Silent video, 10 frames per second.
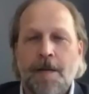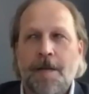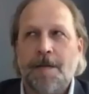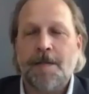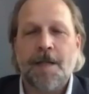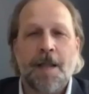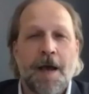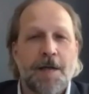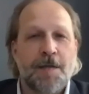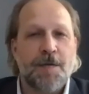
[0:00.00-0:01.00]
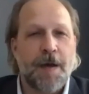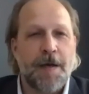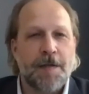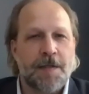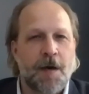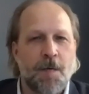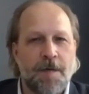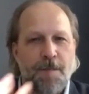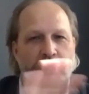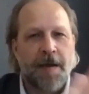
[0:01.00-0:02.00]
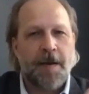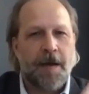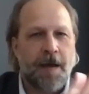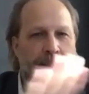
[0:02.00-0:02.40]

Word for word: this is the last drink. So we've made a